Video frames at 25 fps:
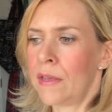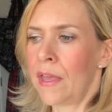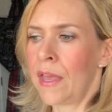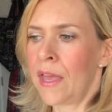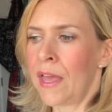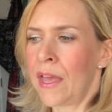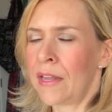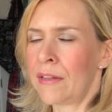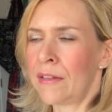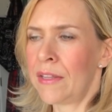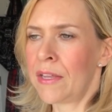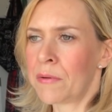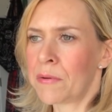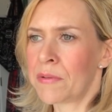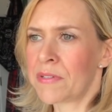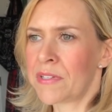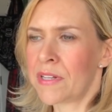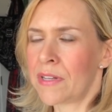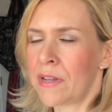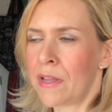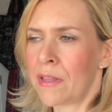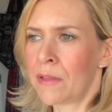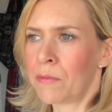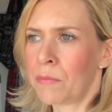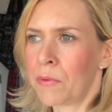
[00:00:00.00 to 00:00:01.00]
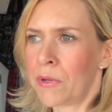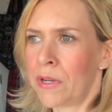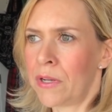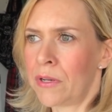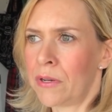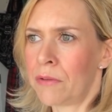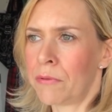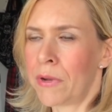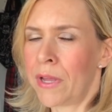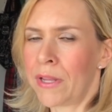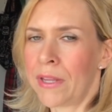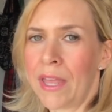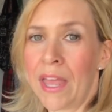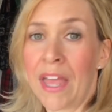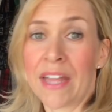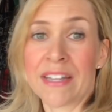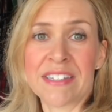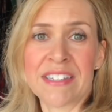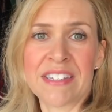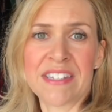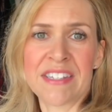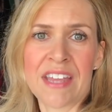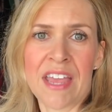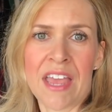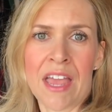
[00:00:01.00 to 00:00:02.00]
And there was another one in a red can,
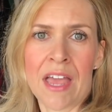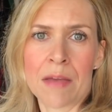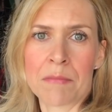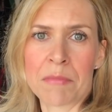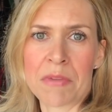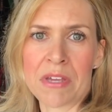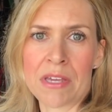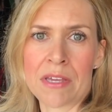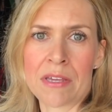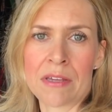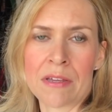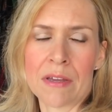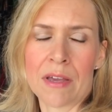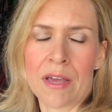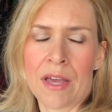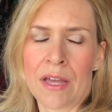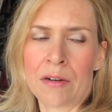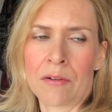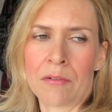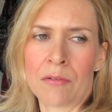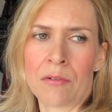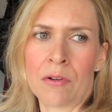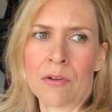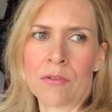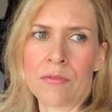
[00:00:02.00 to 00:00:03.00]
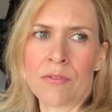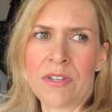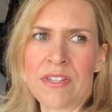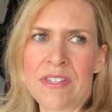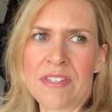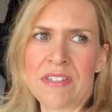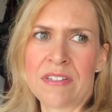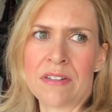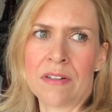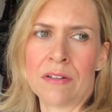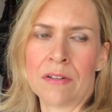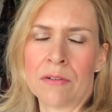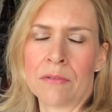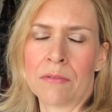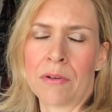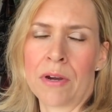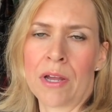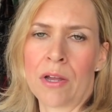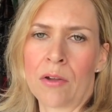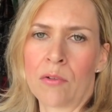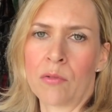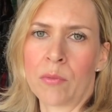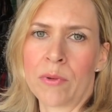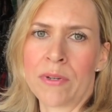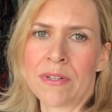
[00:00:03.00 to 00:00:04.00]
Sammy. I don't know if he's still
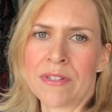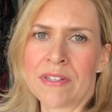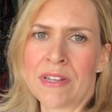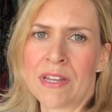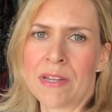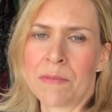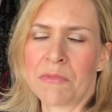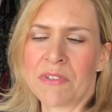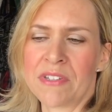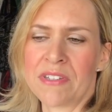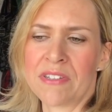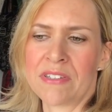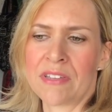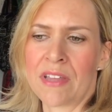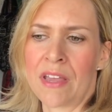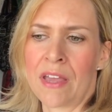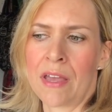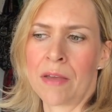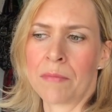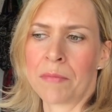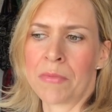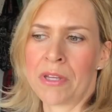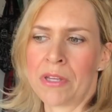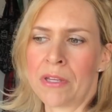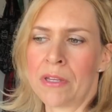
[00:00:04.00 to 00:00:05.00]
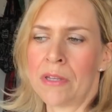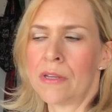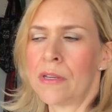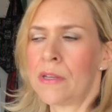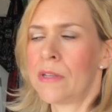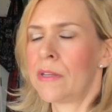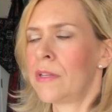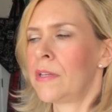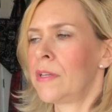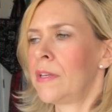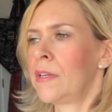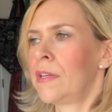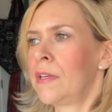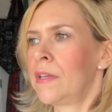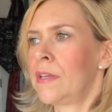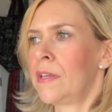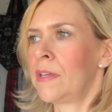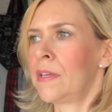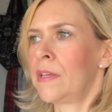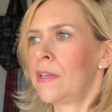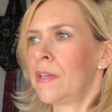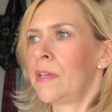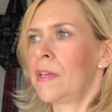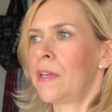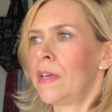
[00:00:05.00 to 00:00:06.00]
around, but his name was Sammy.
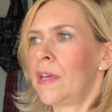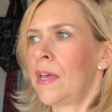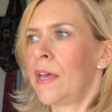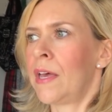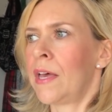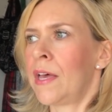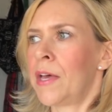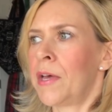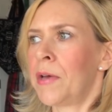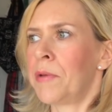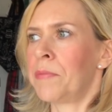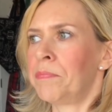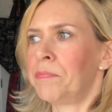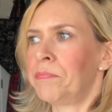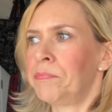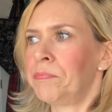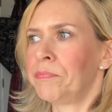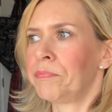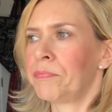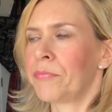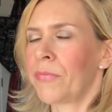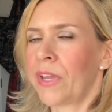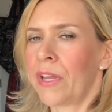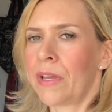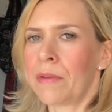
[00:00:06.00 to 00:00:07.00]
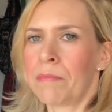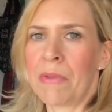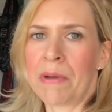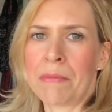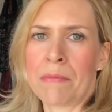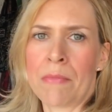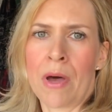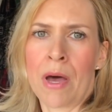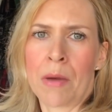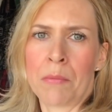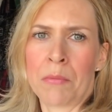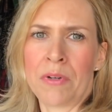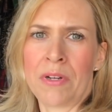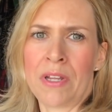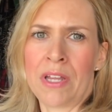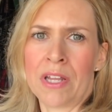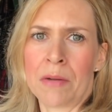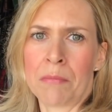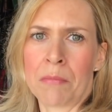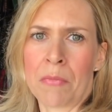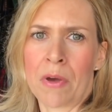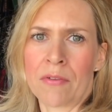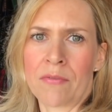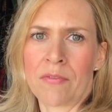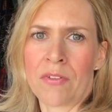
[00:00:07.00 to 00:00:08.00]
My mom would get
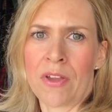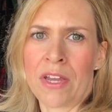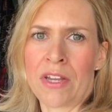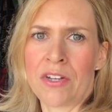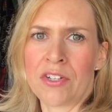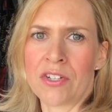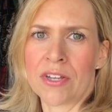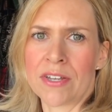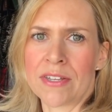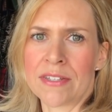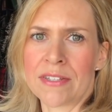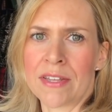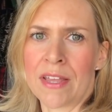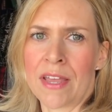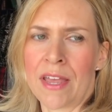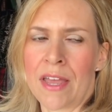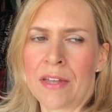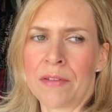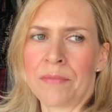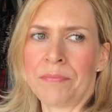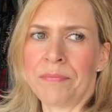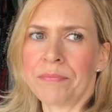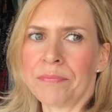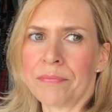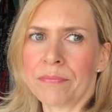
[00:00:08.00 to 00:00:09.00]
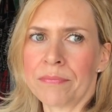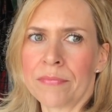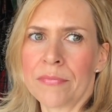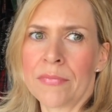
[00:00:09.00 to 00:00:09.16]
him off HSN.